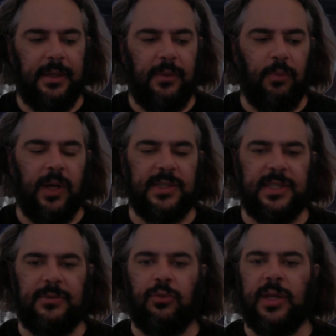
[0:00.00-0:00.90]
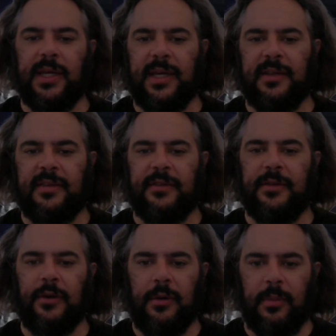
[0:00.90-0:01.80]
once it really gets into
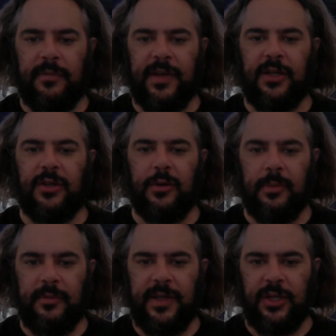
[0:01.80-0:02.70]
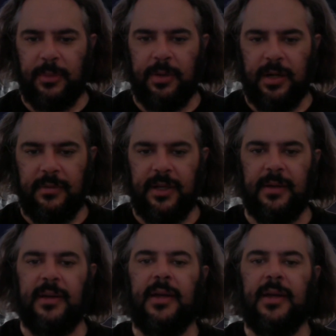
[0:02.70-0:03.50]
the home invasion part of it,